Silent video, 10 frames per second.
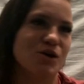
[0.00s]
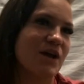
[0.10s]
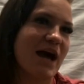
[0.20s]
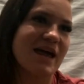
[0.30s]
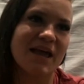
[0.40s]

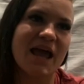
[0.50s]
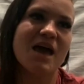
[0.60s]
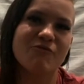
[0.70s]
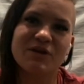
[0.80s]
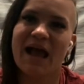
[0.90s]
Dude, I think
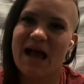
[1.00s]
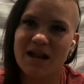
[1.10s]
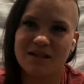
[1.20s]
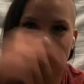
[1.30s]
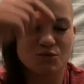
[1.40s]
every day I
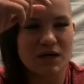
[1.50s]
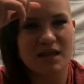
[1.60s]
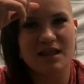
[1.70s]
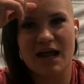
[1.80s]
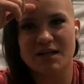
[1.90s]
had at least
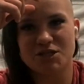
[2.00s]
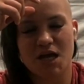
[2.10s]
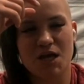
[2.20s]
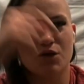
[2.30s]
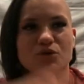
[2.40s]
one kid that had a
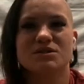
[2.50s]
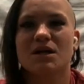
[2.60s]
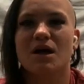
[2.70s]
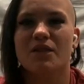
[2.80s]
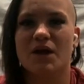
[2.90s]
giant
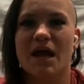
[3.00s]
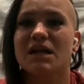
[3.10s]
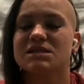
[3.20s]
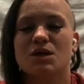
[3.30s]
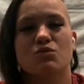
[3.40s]
goose egg on their
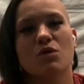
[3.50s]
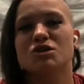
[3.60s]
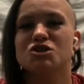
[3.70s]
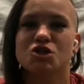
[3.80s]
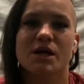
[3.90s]
head because they'd
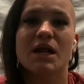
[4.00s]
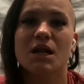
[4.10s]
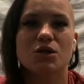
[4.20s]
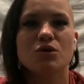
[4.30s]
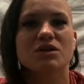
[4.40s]
run straight
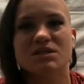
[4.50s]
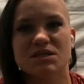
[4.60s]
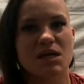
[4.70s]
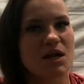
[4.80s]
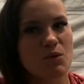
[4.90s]
in, and you could
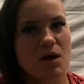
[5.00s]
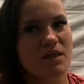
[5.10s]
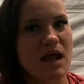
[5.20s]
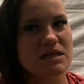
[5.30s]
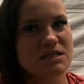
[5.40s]
see it. I wear
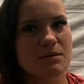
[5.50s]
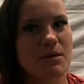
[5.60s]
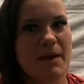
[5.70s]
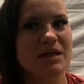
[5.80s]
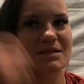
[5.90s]
on the outside
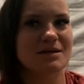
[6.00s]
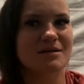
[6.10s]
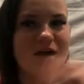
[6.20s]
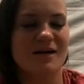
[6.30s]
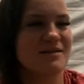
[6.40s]
of my pants.
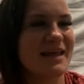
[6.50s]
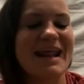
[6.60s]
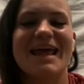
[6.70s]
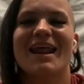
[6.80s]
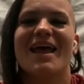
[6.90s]

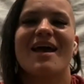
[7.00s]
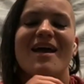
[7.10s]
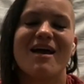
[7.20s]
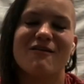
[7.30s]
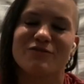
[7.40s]

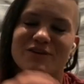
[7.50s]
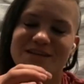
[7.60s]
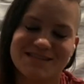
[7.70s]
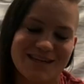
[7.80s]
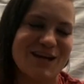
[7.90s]

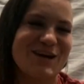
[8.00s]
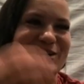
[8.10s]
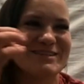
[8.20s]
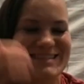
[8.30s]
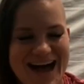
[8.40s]
Every
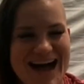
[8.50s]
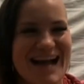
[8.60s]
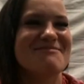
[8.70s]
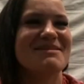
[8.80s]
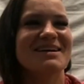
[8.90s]
single
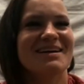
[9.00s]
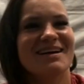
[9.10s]
time.